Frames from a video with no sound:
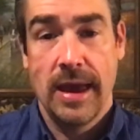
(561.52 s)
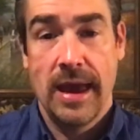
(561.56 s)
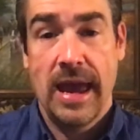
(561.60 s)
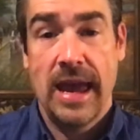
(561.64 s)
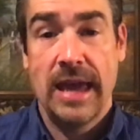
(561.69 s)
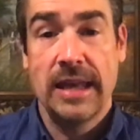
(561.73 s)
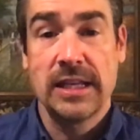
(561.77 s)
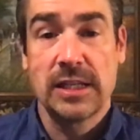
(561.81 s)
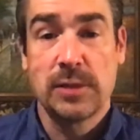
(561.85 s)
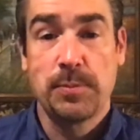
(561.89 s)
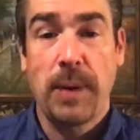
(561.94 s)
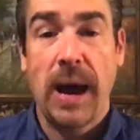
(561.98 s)

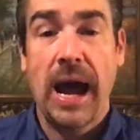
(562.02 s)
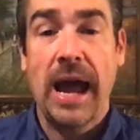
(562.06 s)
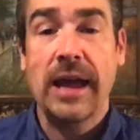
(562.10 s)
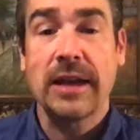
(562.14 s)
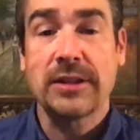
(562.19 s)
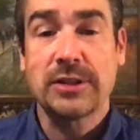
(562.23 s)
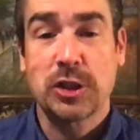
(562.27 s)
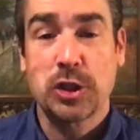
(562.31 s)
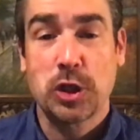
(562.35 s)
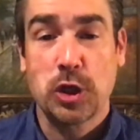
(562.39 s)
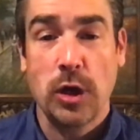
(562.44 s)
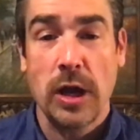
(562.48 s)
It is by
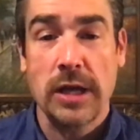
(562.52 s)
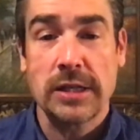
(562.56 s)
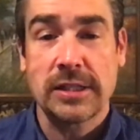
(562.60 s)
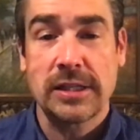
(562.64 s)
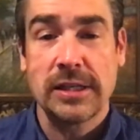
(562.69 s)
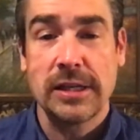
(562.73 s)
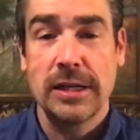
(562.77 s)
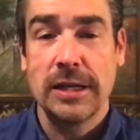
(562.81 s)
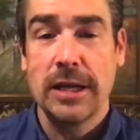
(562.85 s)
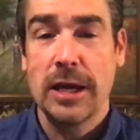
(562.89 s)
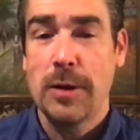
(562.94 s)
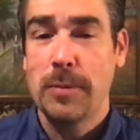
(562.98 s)
us
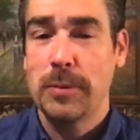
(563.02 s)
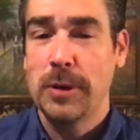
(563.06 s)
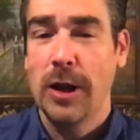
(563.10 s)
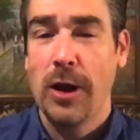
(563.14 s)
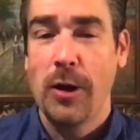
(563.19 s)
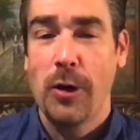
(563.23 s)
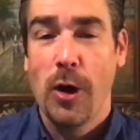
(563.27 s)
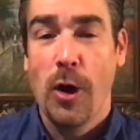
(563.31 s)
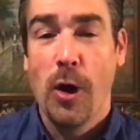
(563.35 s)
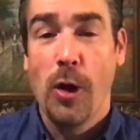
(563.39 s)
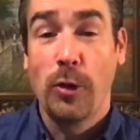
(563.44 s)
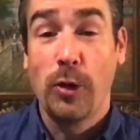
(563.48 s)
trusting in him. You
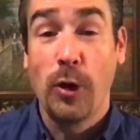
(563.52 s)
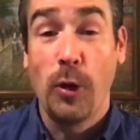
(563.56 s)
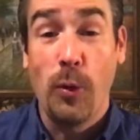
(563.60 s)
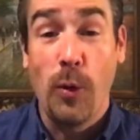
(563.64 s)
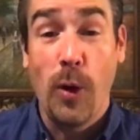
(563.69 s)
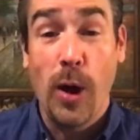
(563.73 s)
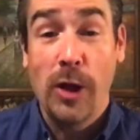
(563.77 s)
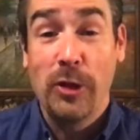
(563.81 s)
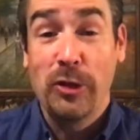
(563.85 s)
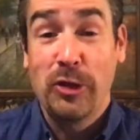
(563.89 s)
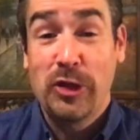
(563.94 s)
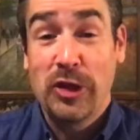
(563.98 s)
know, the
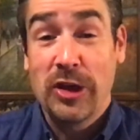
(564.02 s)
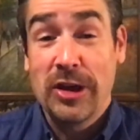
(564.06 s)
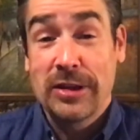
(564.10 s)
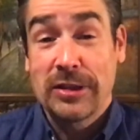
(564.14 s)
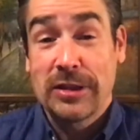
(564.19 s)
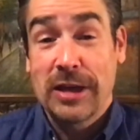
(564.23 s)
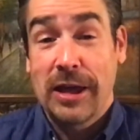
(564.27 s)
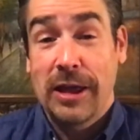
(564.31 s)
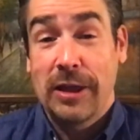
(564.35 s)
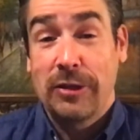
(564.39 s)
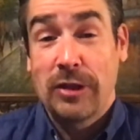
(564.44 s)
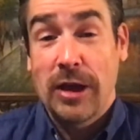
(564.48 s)
one thing
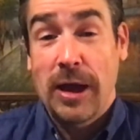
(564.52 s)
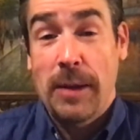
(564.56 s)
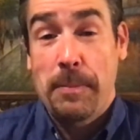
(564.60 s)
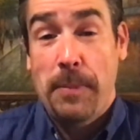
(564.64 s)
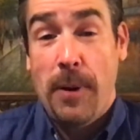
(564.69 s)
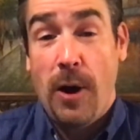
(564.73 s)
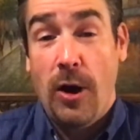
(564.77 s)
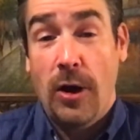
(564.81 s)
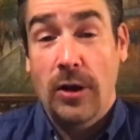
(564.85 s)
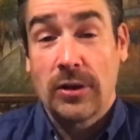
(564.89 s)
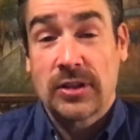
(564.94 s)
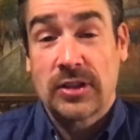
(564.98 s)
that
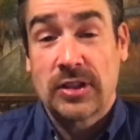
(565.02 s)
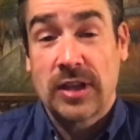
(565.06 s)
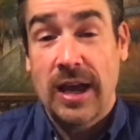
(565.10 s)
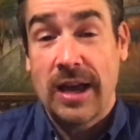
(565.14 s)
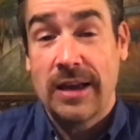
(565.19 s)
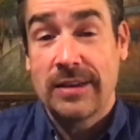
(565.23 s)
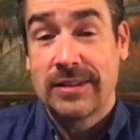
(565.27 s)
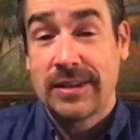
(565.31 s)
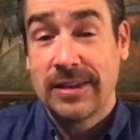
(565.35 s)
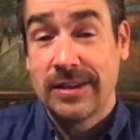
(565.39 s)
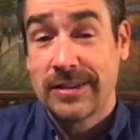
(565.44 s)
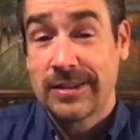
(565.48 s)
Paul
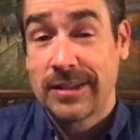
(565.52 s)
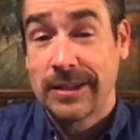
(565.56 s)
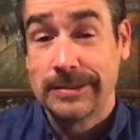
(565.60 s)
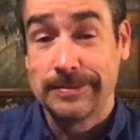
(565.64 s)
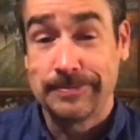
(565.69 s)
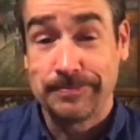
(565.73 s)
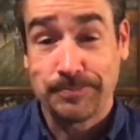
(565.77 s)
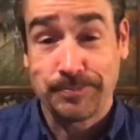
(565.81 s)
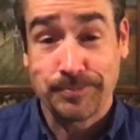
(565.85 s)
says is,